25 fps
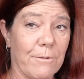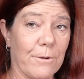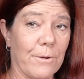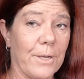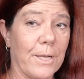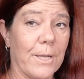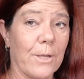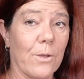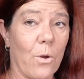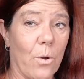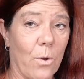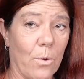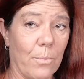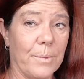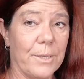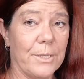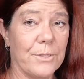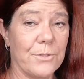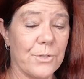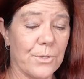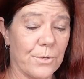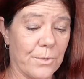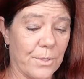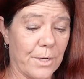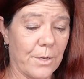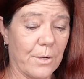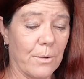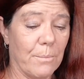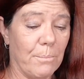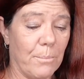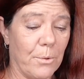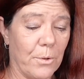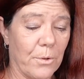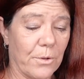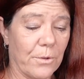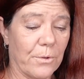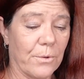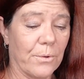very common during a
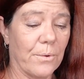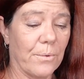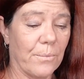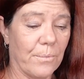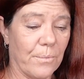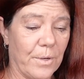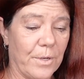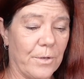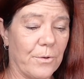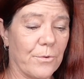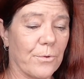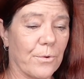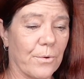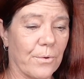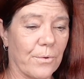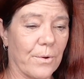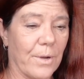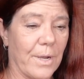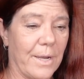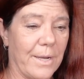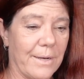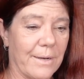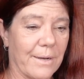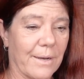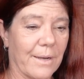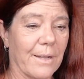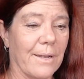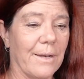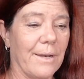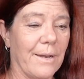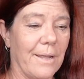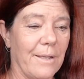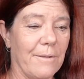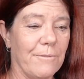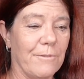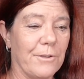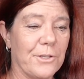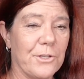Mercury retrograde. It can
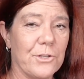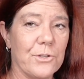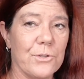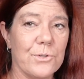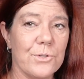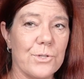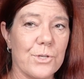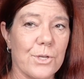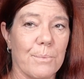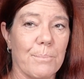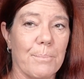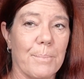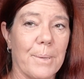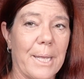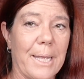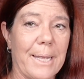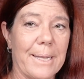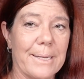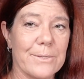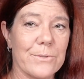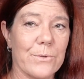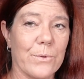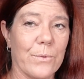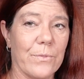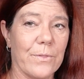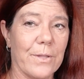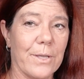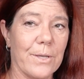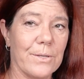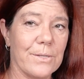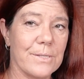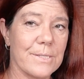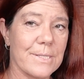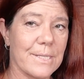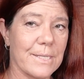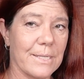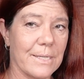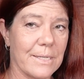have a huge impact on
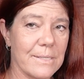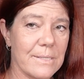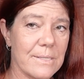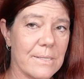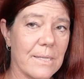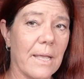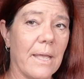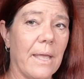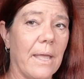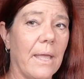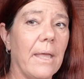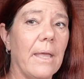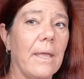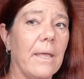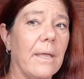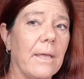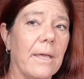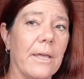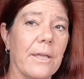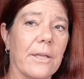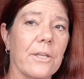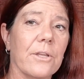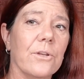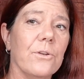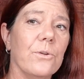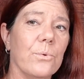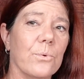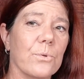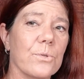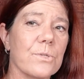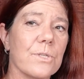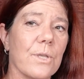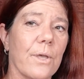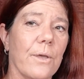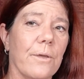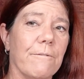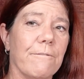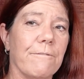those things. It can
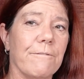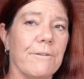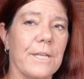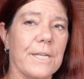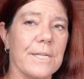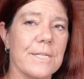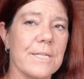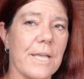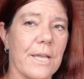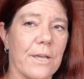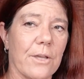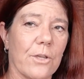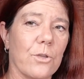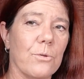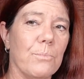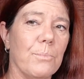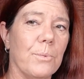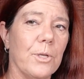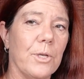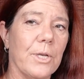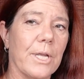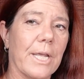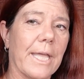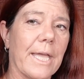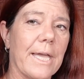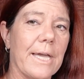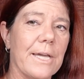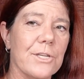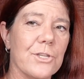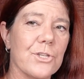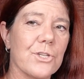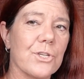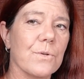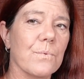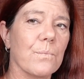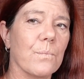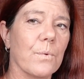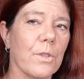also affect our
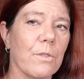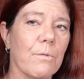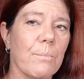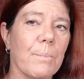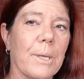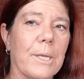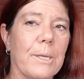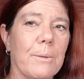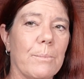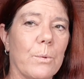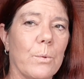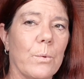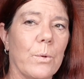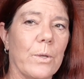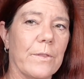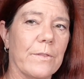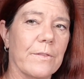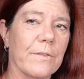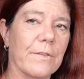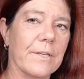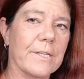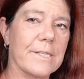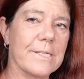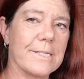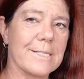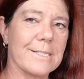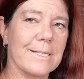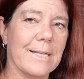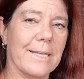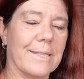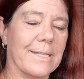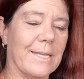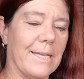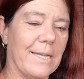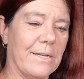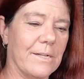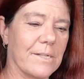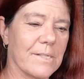communication with people and things like
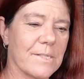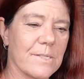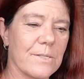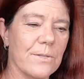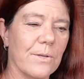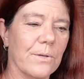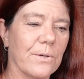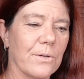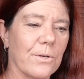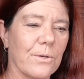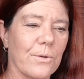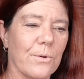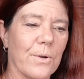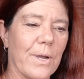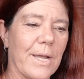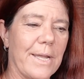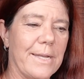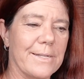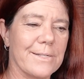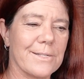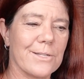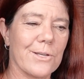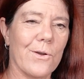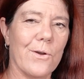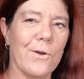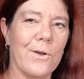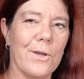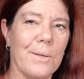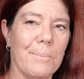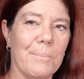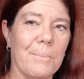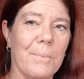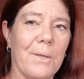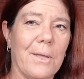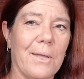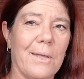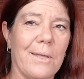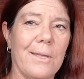that. It's not a great
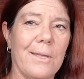time